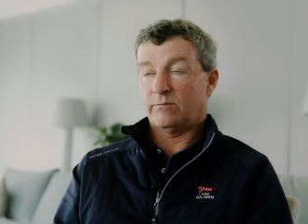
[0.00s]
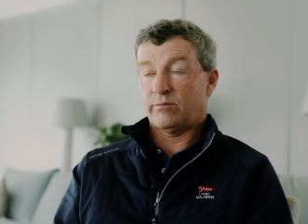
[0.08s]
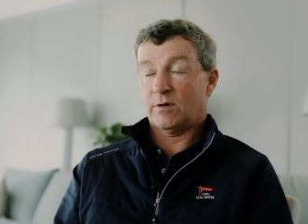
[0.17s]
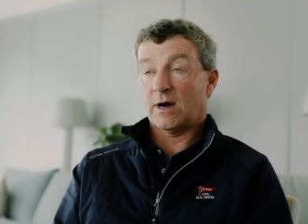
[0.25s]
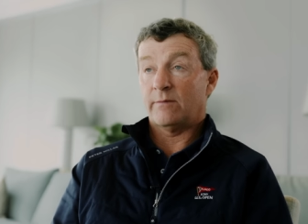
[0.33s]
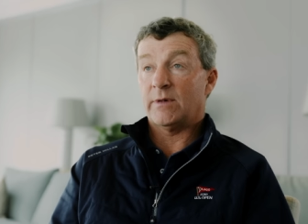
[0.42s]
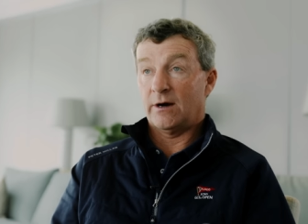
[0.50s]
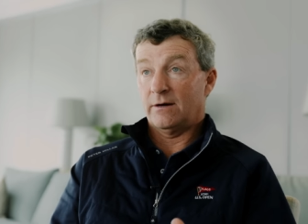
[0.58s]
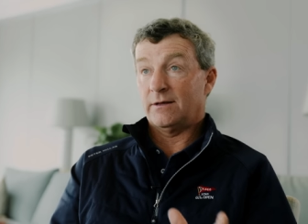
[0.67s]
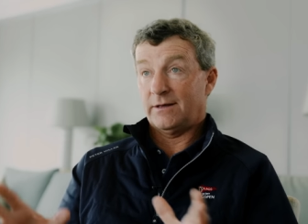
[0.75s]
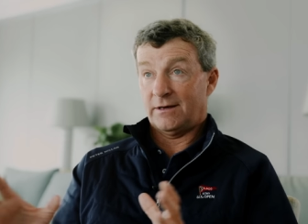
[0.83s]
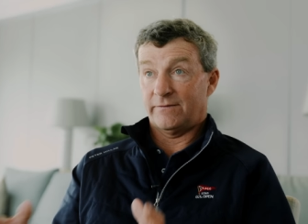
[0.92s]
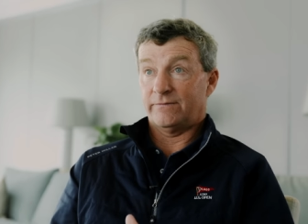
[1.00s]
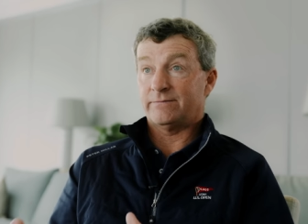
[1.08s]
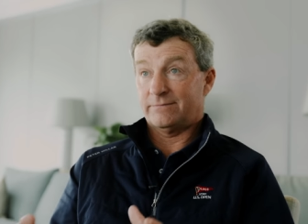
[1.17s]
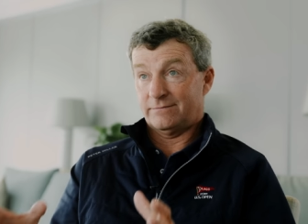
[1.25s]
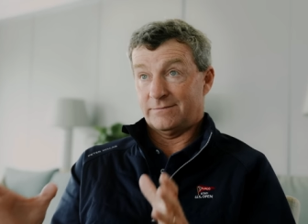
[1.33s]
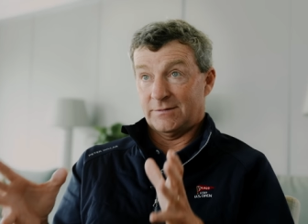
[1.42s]
primarily on
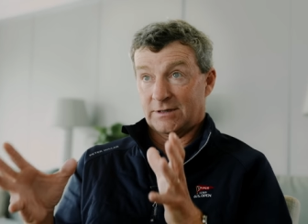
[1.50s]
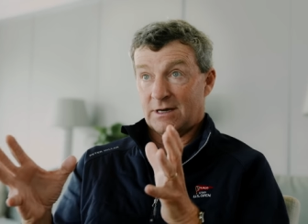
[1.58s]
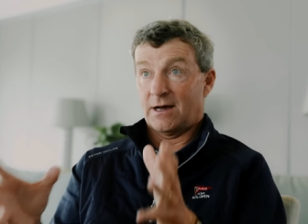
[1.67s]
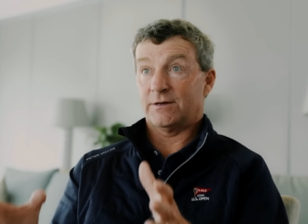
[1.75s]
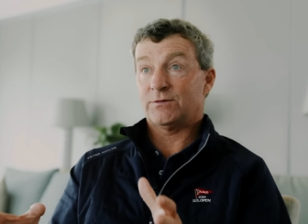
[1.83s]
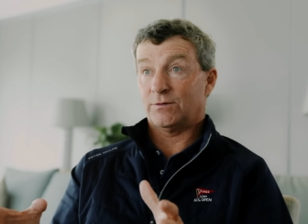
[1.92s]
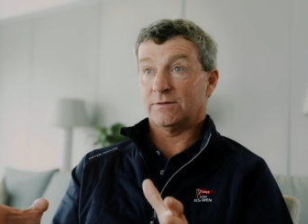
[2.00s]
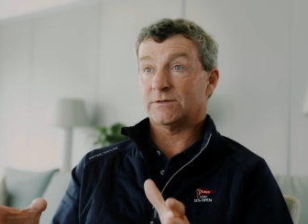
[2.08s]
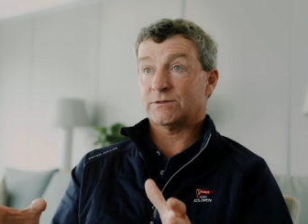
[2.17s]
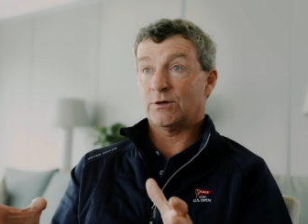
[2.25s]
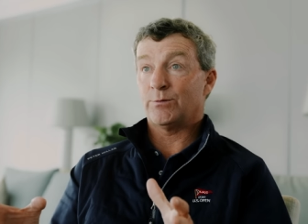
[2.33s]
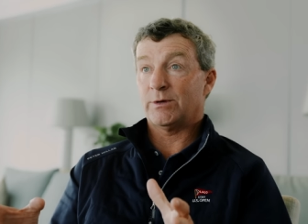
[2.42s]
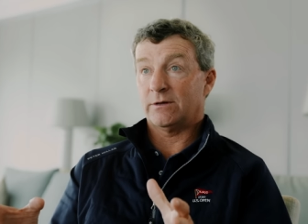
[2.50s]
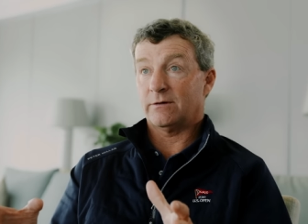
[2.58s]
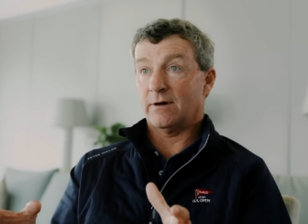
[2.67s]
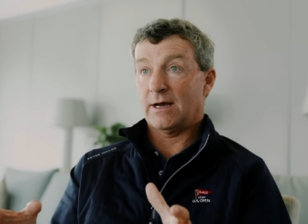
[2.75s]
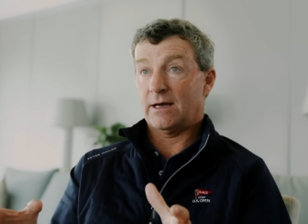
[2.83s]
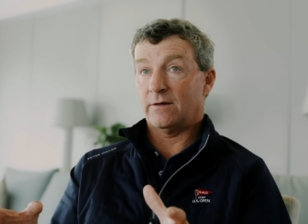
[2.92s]
the contour and the slope of the
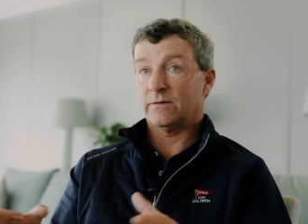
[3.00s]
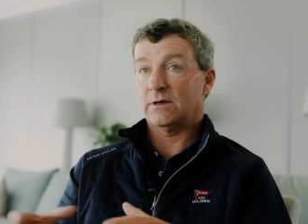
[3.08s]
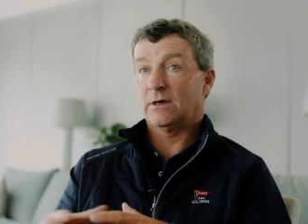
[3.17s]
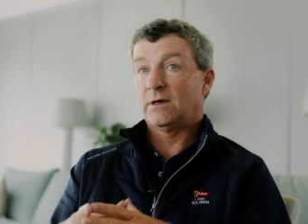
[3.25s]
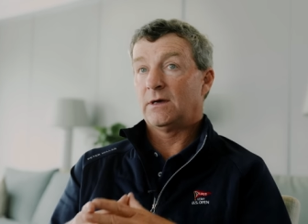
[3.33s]
ground